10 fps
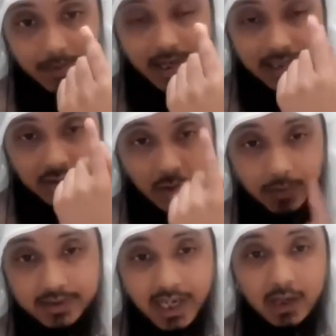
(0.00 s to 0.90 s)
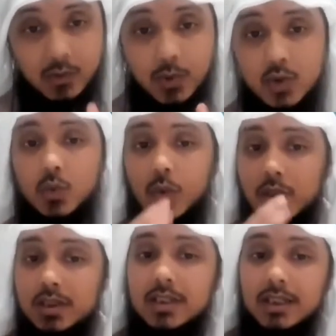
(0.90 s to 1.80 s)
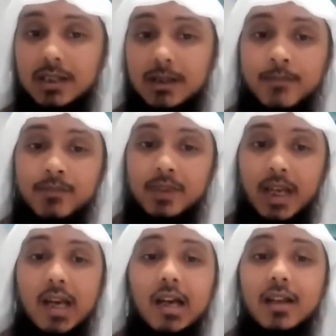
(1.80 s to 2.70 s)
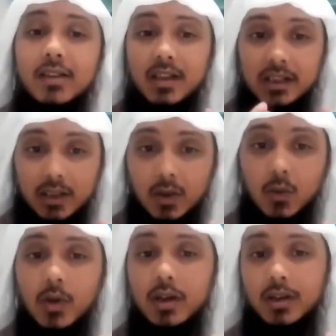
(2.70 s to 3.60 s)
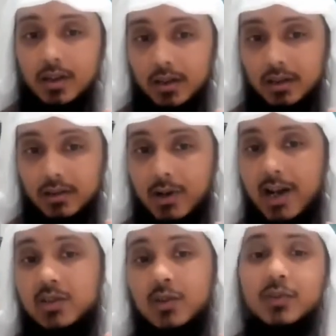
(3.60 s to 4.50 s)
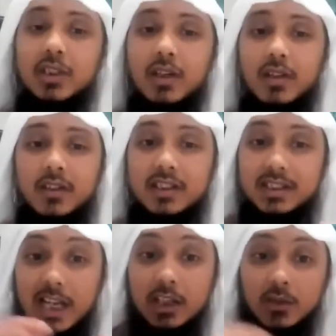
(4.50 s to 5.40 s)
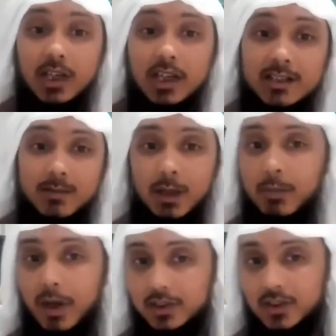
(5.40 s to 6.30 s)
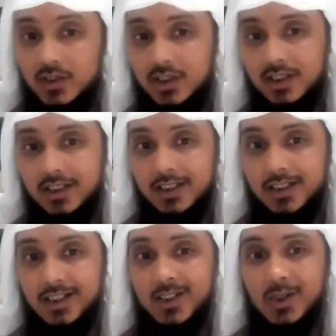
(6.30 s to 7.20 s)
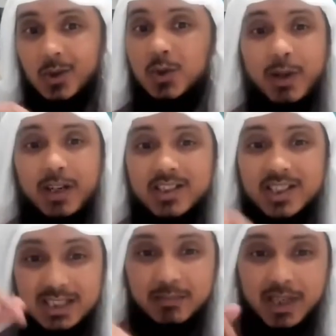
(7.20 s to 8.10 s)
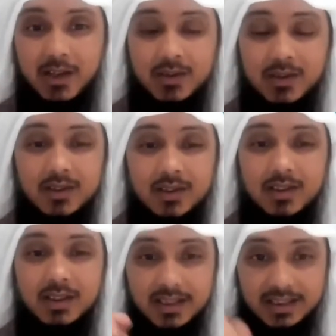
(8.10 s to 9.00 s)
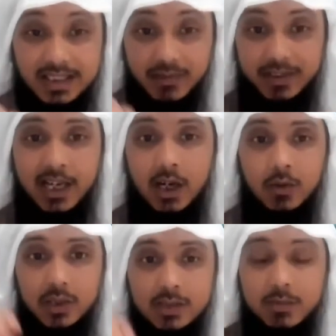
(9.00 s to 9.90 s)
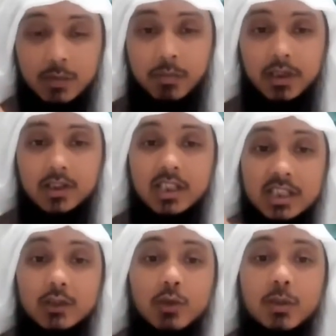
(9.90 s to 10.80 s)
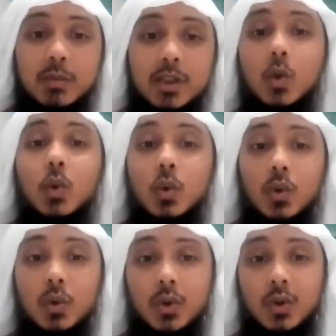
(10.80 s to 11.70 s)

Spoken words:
And he's going downwards towards the earth, the lower grounds of the earth. Till today he's being punished. Who's punishing him now? Even now he's being punished. He's screaming. Who?